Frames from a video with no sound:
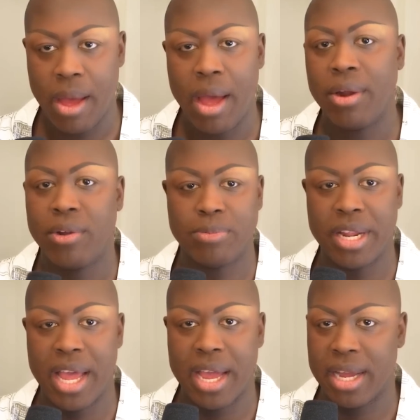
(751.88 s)
don't know, I was about
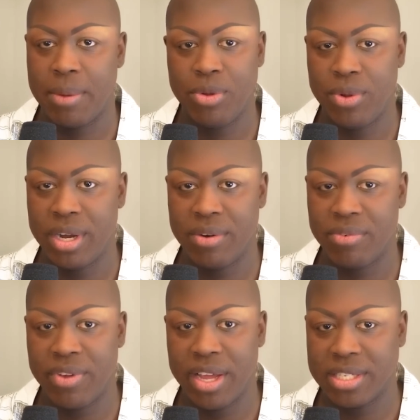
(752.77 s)
to act like I'm doing a
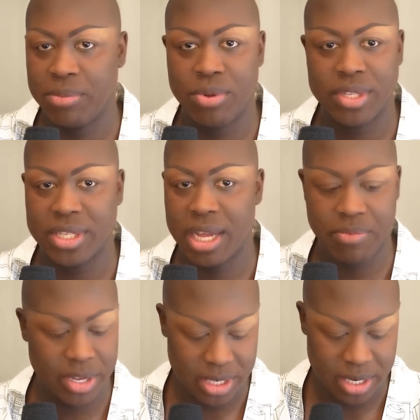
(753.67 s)
different face. I'm doing the same
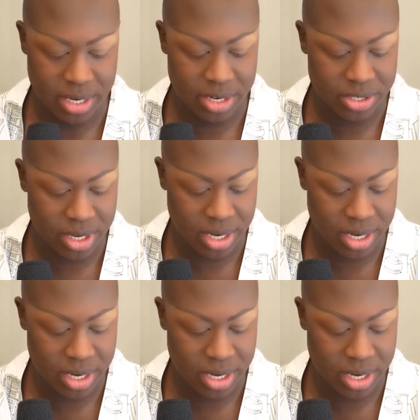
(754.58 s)
face I did yesterday.